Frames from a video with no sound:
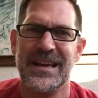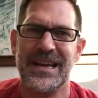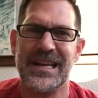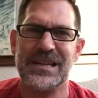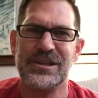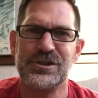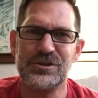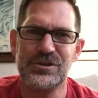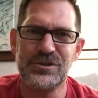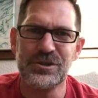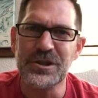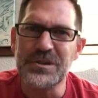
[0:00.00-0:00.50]
It
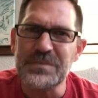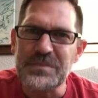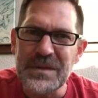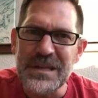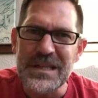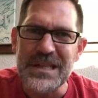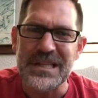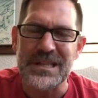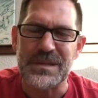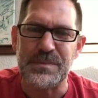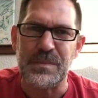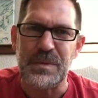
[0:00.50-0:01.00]
should be
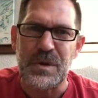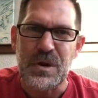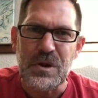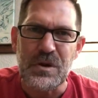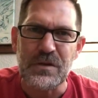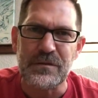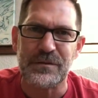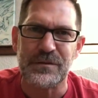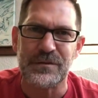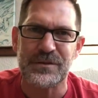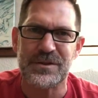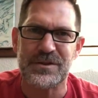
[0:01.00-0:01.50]
this
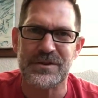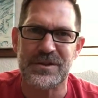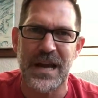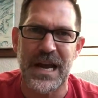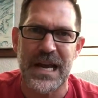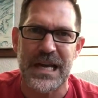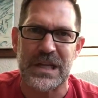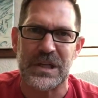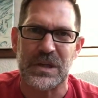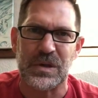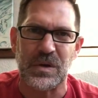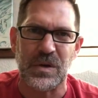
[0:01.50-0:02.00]
beautiful
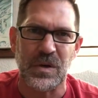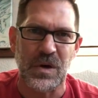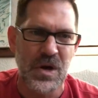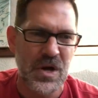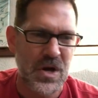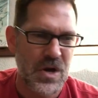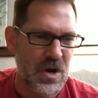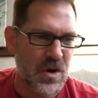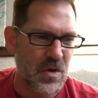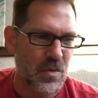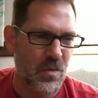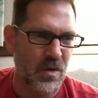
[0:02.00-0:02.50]
cycle
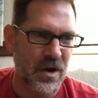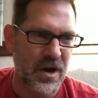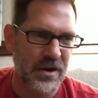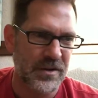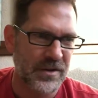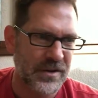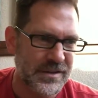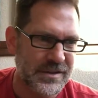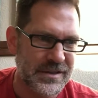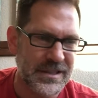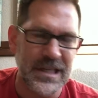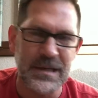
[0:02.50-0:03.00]
where
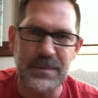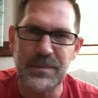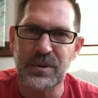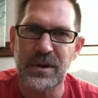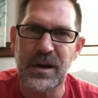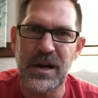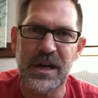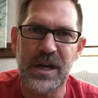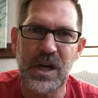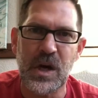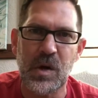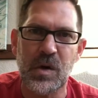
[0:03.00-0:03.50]
the deeper
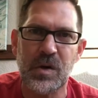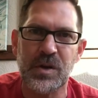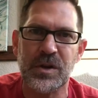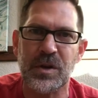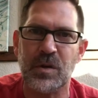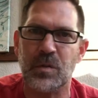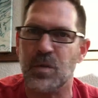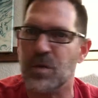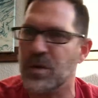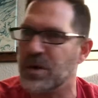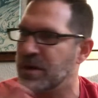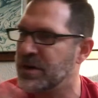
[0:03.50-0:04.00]
I go in
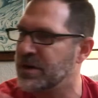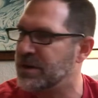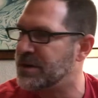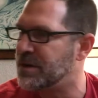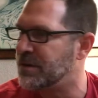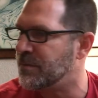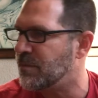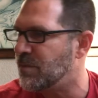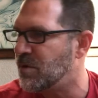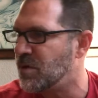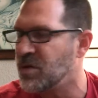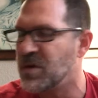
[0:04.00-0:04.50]
the Word,
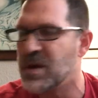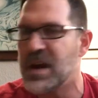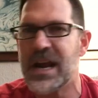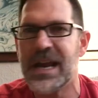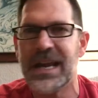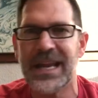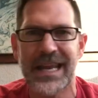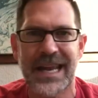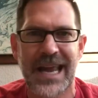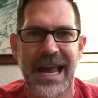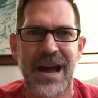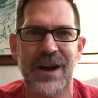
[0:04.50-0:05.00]
the more I
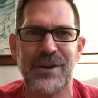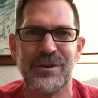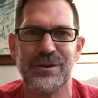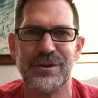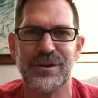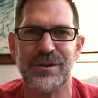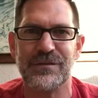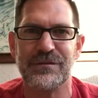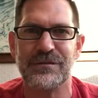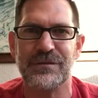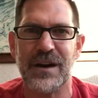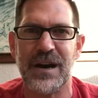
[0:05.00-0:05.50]
encounter
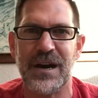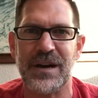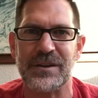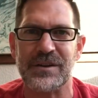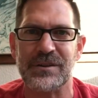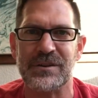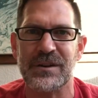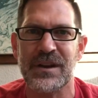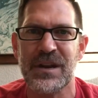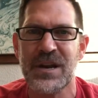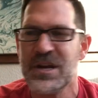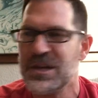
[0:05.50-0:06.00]
the
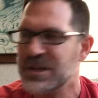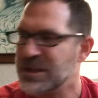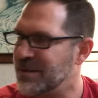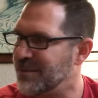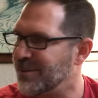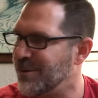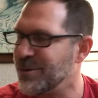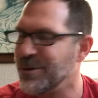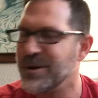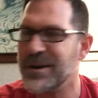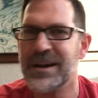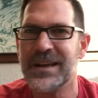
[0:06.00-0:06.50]
Father, the
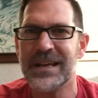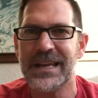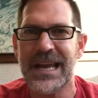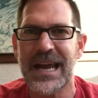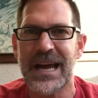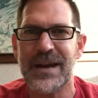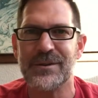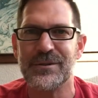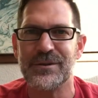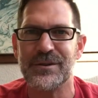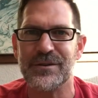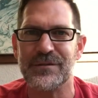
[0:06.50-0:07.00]
more I
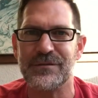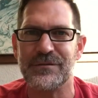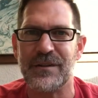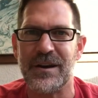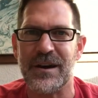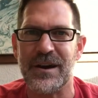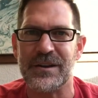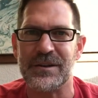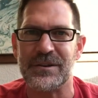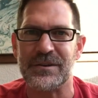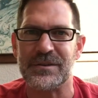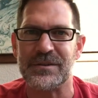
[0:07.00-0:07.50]
encounter the
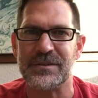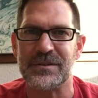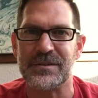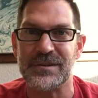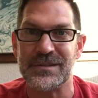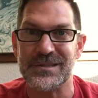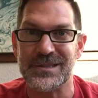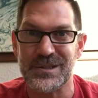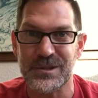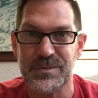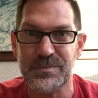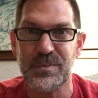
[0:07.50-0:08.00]
Father
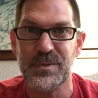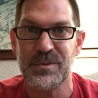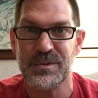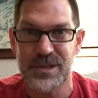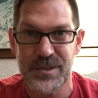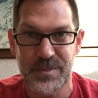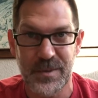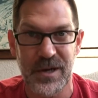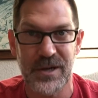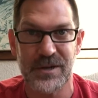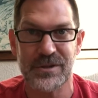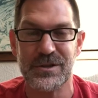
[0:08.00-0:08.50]

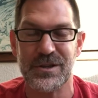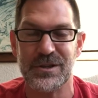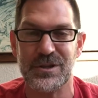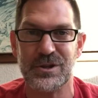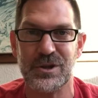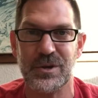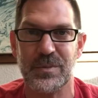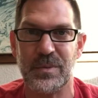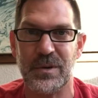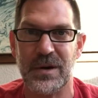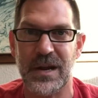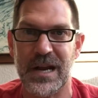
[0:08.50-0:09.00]
spiritually and
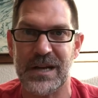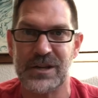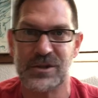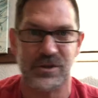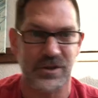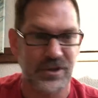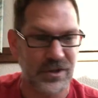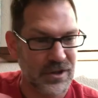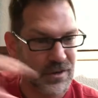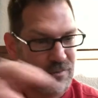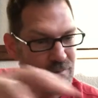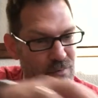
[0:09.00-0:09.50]

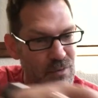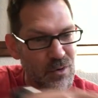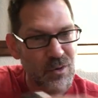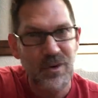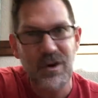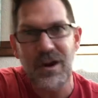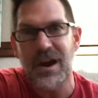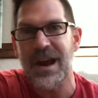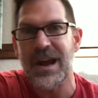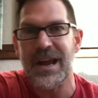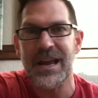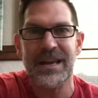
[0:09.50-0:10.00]
supernaturally, the
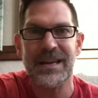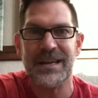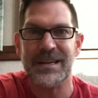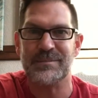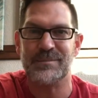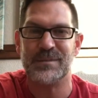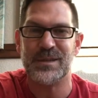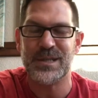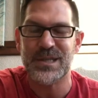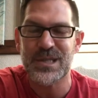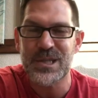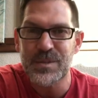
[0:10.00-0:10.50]
more I
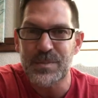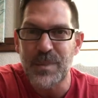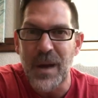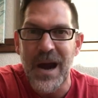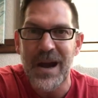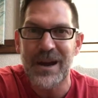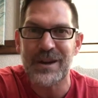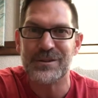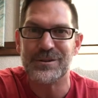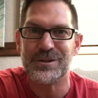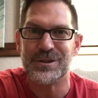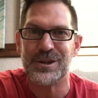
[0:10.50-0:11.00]
am
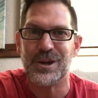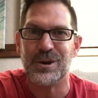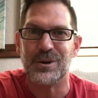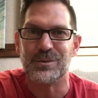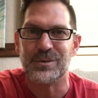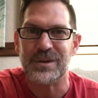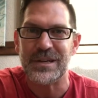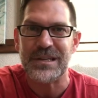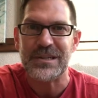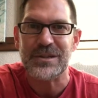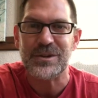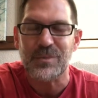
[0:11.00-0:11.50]
inspired to go
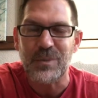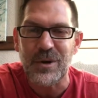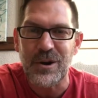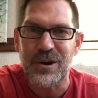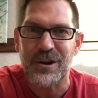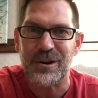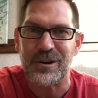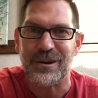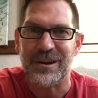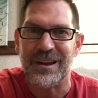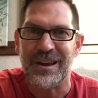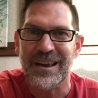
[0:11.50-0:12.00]
read the
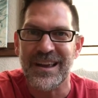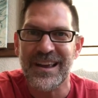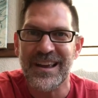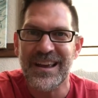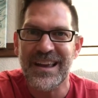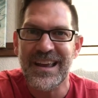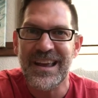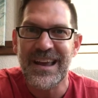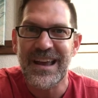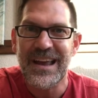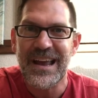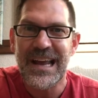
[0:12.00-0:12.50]
Word.
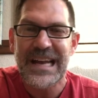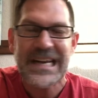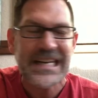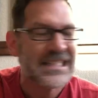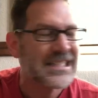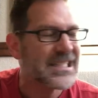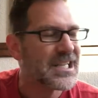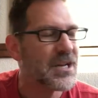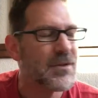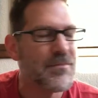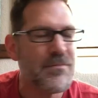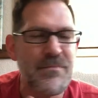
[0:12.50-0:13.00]
And
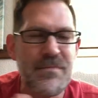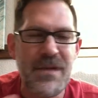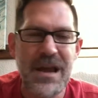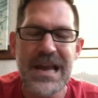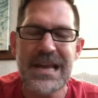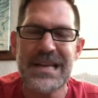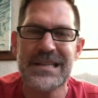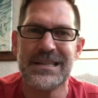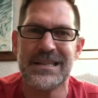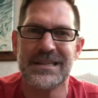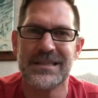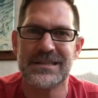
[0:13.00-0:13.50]
it's an
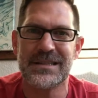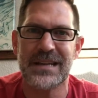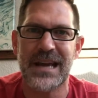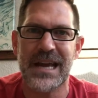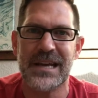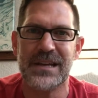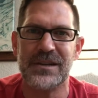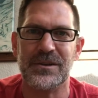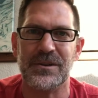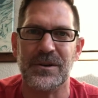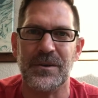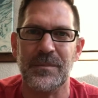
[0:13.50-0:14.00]
amazing
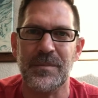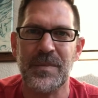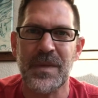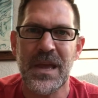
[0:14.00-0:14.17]
cycle.